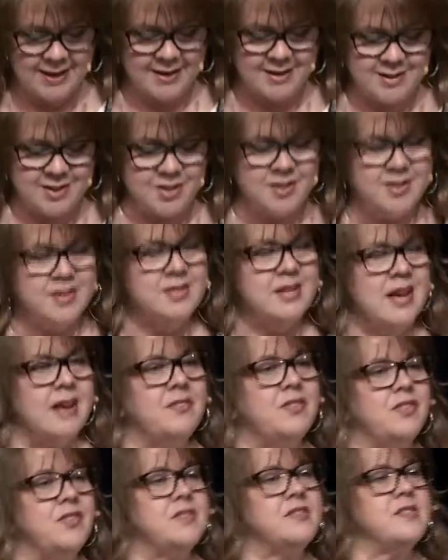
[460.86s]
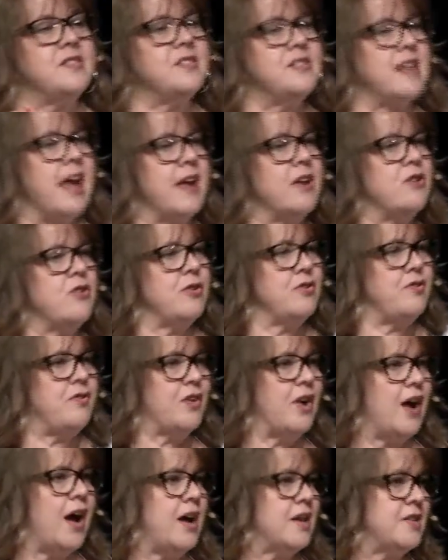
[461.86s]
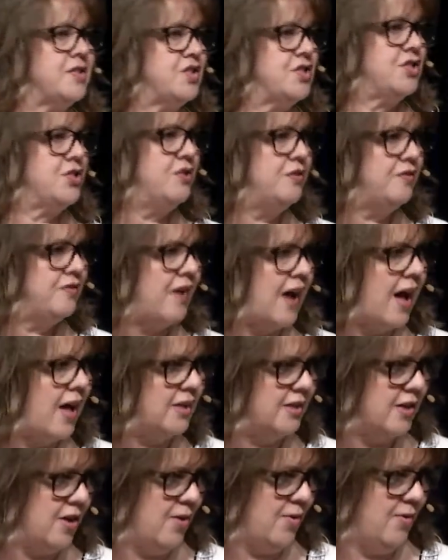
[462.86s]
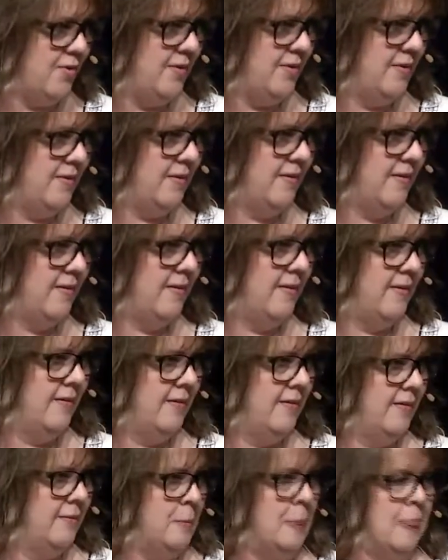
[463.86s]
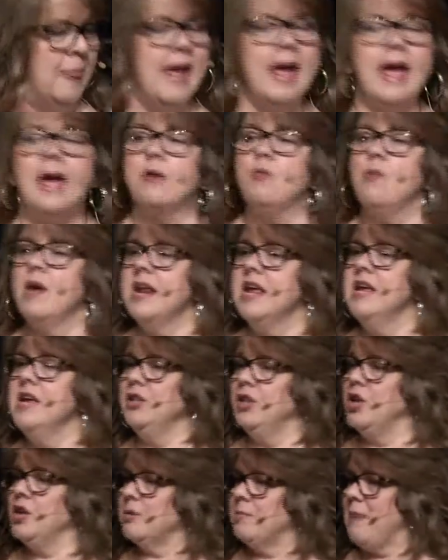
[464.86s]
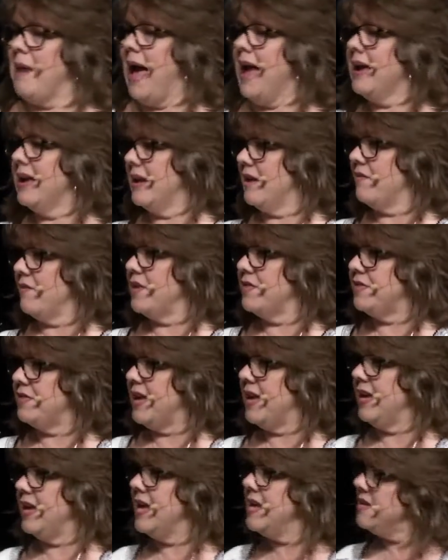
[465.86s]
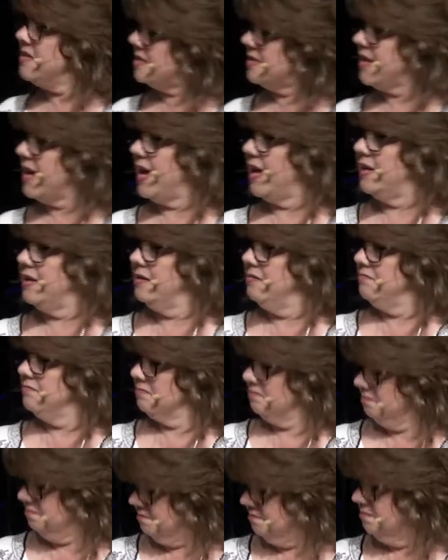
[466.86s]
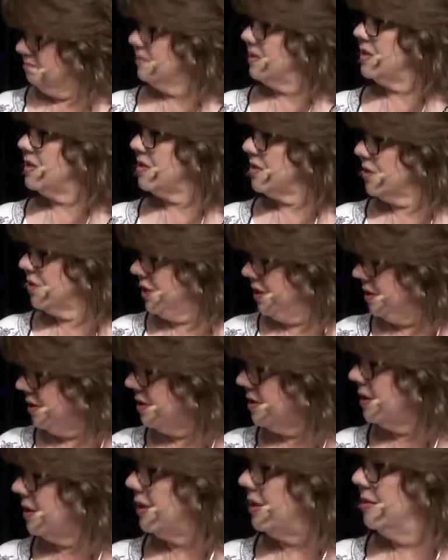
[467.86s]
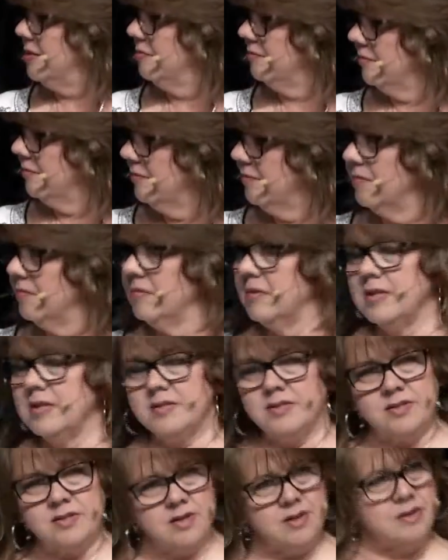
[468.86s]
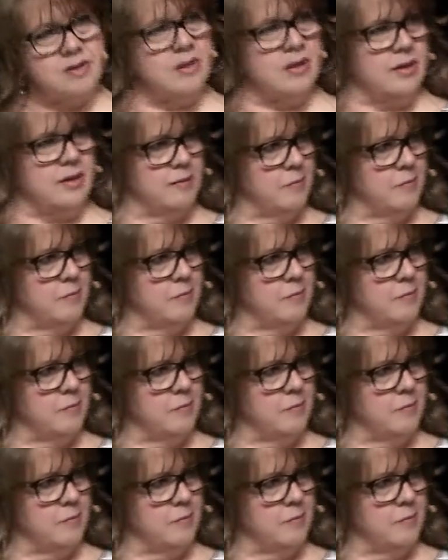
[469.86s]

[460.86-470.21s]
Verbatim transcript: to set the standard for us to follow. And when He looked back at everything, He said, This is good. This is good.